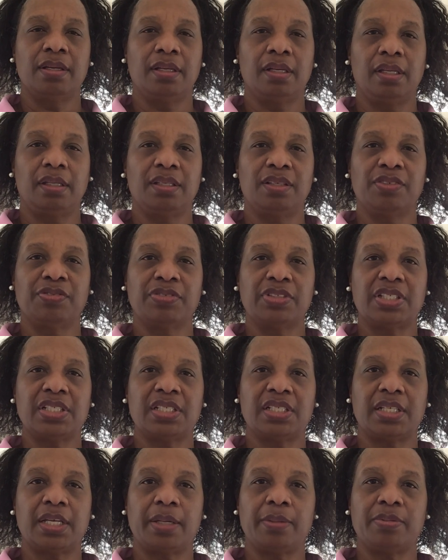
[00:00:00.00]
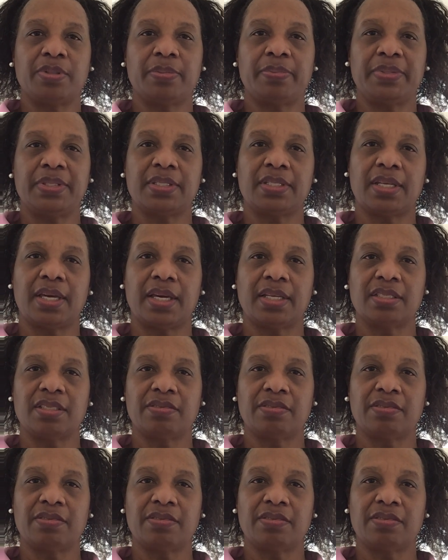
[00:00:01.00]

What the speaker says: different shapes besides a